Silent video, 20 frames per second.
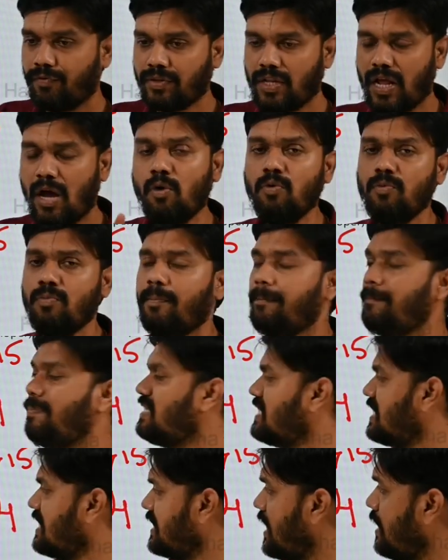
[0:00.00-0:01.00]
Now
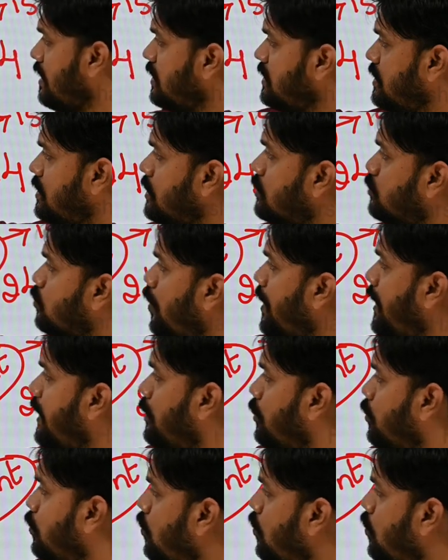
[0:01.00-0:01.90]
business analyst is going